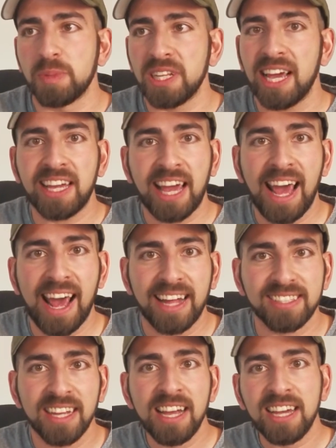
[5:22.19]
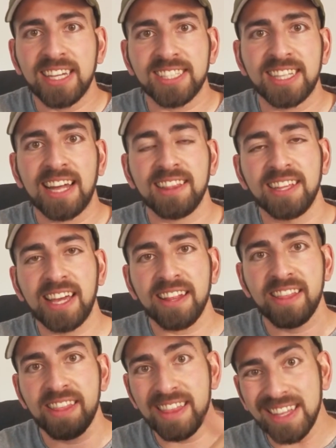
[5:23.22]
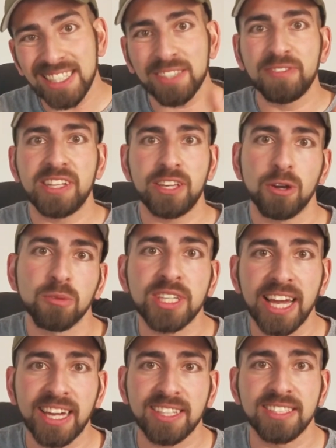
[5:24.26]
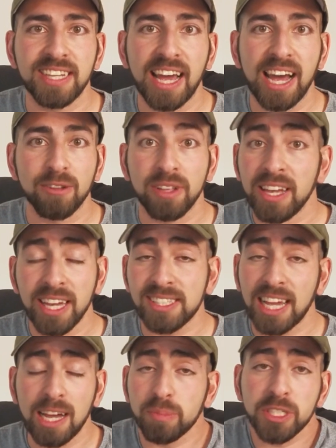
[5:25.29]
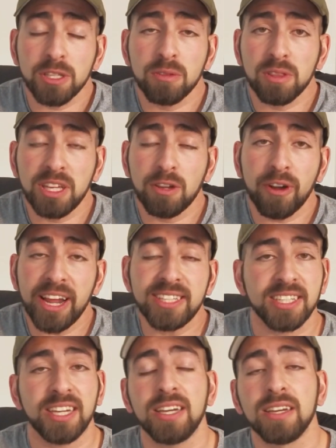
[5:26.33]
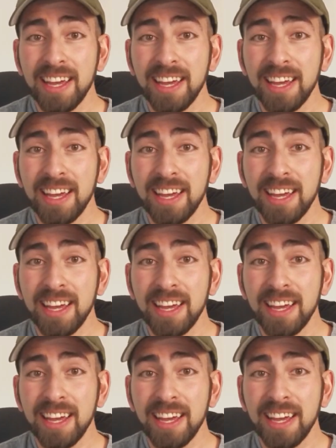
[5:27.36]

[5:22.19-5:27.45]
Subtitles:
but I can't because that'll get this video taken down. It's absolutely crazy.